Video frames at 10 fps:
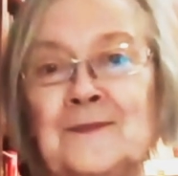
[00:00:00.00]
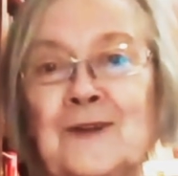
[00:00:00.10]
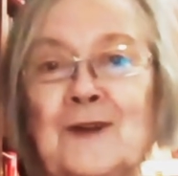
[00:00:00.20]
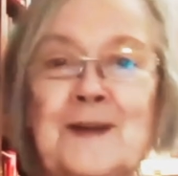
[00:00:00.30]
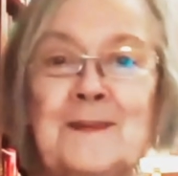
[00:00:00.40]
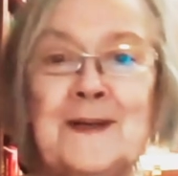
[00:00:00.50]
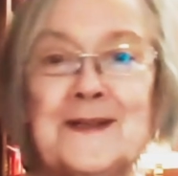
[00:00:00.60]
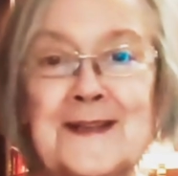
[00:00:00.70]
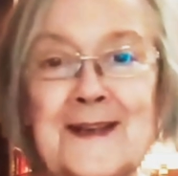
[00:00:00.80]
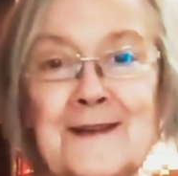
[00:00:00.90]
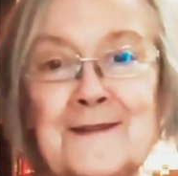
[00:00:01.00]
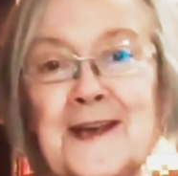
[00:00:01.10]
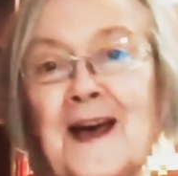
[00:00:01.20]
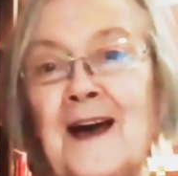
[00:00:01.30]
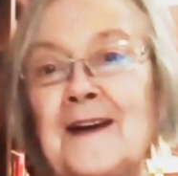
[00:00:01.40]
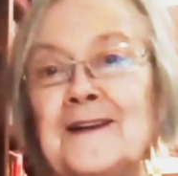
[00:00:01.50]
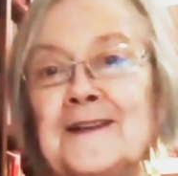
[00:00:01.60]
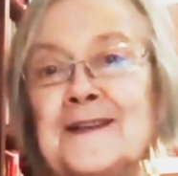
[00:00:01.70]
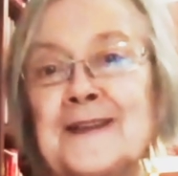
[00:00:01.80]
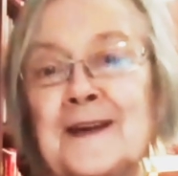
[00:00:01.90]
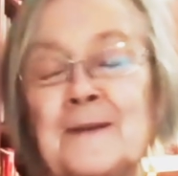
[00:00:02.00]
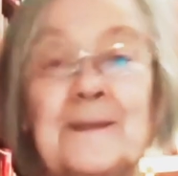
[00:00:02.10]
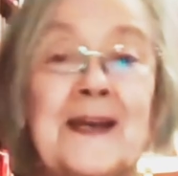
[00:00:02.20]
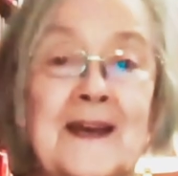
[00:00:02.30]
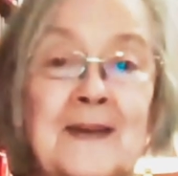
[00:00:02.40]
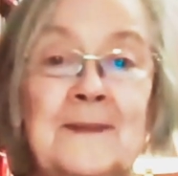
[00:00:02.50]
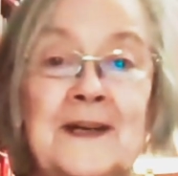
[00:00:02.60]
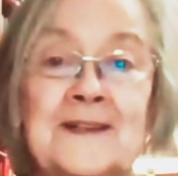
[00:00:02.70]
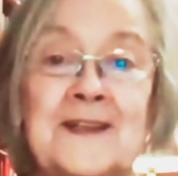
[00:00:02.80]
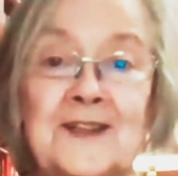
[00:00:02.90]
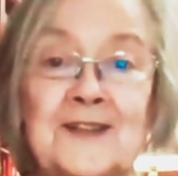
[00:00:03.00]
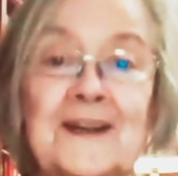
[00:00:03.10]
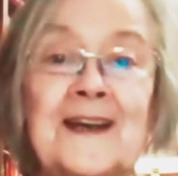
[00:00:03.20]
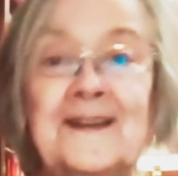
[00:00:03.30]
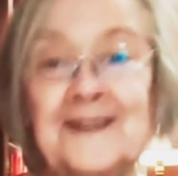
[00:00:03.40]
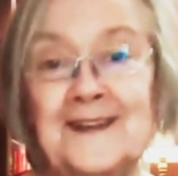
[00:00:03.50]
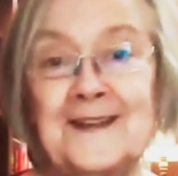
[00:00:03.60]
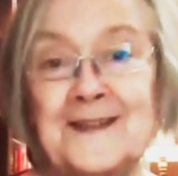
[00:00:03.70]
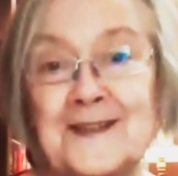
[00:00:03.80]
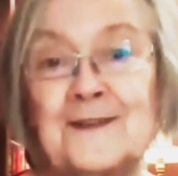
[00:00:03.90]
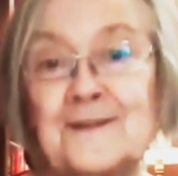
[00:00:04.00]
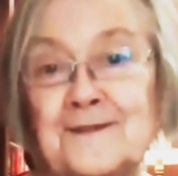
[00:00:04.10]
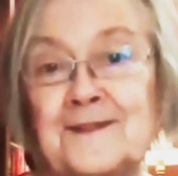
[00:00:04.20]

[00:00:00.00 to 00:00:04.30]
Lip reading: rolled up her sleeves and became a teacher again herself.